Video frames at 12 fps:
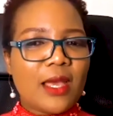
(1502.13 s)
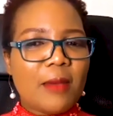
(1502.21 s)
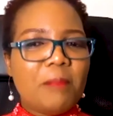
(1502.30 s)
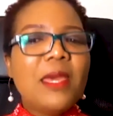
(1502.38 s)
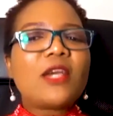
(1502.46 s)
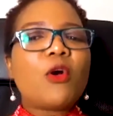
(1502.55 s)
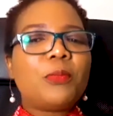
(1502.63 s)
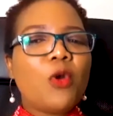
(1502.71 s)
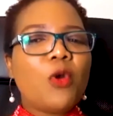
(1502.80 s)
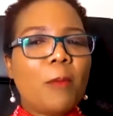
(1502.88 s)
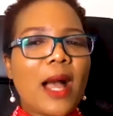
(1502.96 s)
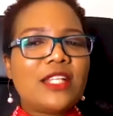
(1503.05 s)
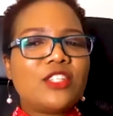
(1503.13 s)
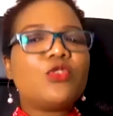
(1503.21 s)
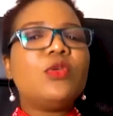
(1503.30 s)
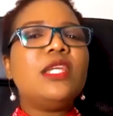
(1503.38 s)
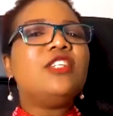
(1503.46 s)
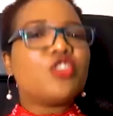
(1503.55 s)
Make up your mind to
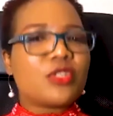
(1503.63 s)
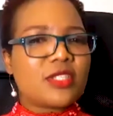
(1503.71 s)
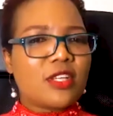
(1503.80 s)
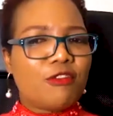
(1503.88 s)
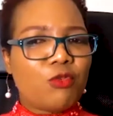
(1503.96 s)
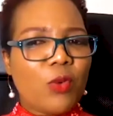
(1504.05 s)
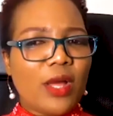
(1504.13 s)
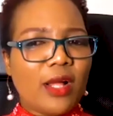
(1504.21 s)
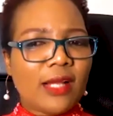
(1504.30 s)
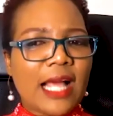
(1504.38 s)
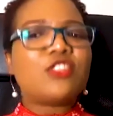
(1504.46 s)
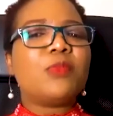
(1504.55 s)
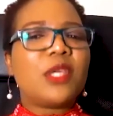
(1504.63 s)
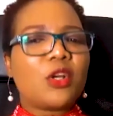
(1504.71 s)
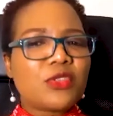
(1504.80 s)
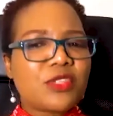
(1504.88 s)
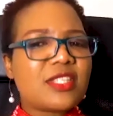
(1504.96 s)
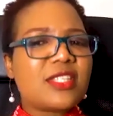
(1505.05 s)
lead yourself well and to be
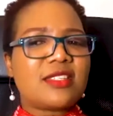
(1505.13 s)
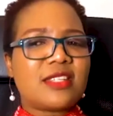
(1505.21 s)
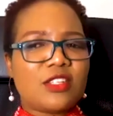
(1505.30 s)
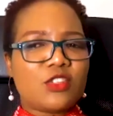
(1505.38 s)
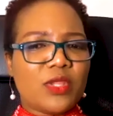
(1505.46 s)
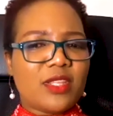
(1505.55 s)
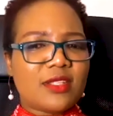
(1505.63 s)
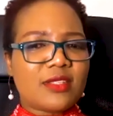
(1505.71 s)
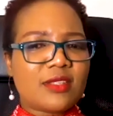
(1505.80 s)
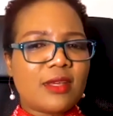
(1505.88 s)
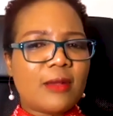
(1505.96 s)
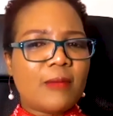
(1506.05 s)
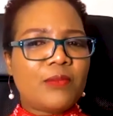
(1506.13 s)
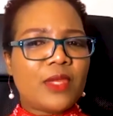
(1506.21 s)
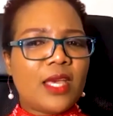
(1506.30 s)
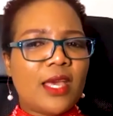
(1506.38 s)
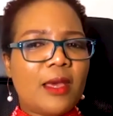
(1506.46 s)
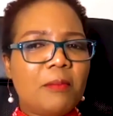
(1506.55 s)
consistent with it.
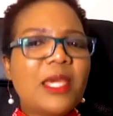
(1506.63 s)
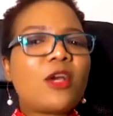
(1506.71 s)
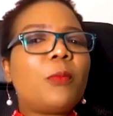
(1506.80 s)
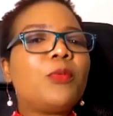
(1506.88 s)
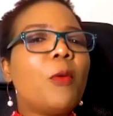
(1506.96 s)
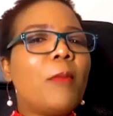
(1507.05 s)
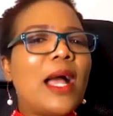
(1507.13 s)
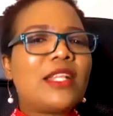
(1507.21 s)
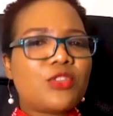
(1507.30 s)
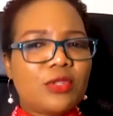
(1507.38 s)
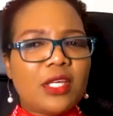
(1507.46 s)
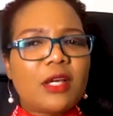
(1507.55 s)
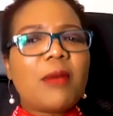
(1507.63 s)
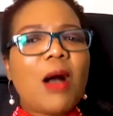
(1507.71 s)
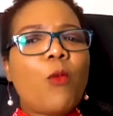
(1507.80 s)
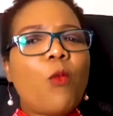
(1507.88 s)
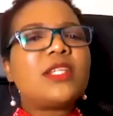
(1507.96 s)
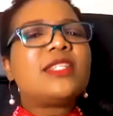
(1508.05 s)
Make up your mind to think
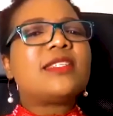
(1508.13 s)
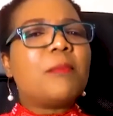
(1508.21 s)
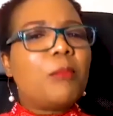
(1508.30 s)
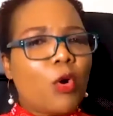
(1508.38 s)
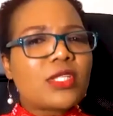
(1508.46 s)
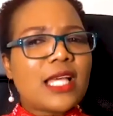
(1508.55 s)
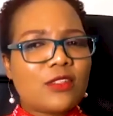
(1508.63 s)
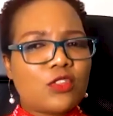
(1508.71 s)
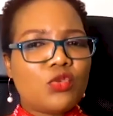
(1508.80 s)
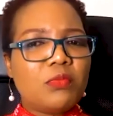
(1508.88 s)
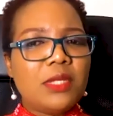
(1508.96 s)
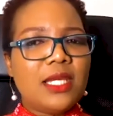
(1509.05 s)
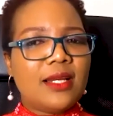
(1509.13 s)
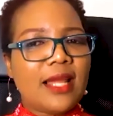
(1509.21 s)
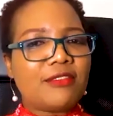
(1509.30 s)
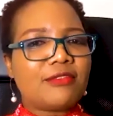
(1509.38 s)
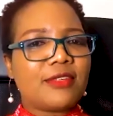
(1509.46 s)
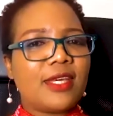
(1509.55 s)
about what is important to me in
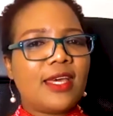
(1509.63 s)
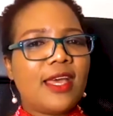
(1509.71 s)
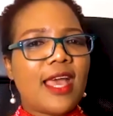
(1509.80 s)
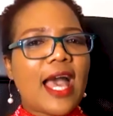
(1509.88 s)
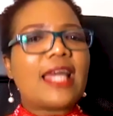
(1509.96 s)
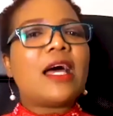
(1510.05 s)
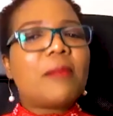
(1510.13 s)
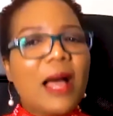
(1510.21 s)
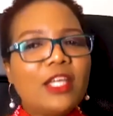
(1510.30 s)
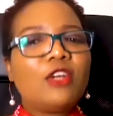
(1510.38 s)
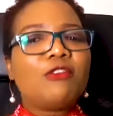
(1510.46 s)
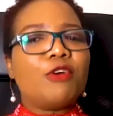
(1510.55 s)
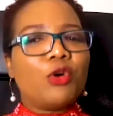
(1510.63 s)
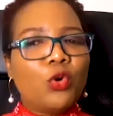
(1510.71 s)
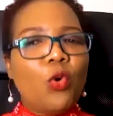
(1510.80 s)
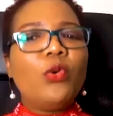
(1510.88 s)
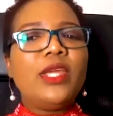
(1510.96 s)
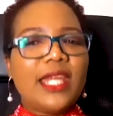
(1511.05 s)
life, and am I
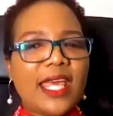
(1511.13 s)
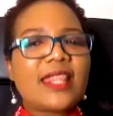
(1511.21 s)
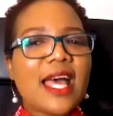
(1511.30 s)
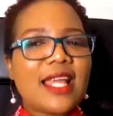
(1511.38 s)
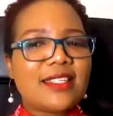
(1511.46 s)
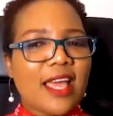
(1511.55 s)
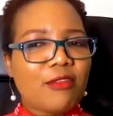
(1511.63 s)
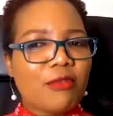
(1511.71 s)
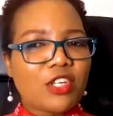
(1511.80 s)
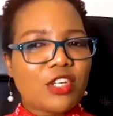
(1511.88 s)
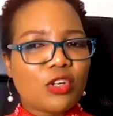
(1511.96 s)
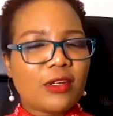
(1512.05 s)
going in that direction?